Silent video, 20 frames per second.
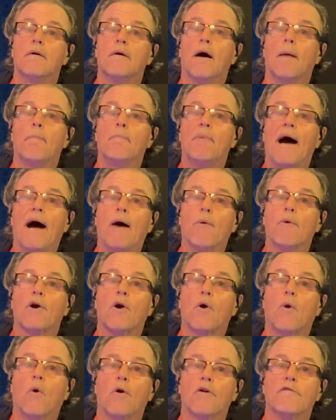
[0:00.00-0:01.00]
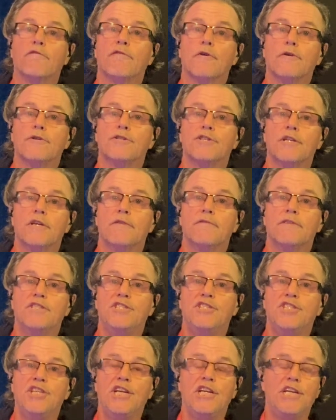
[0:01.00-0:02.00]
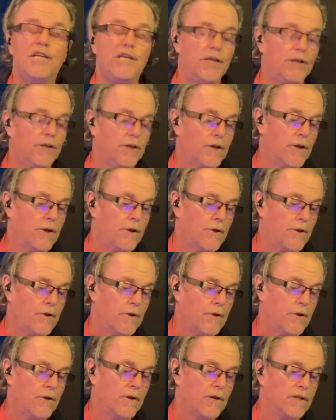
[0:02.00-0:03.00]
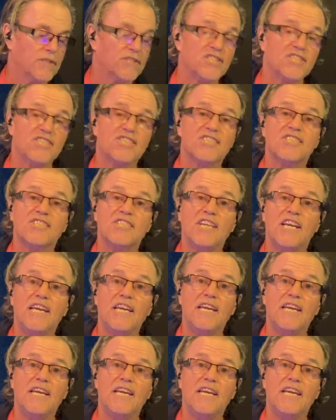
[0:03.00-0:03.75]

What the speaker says: a power chord version of a G, C,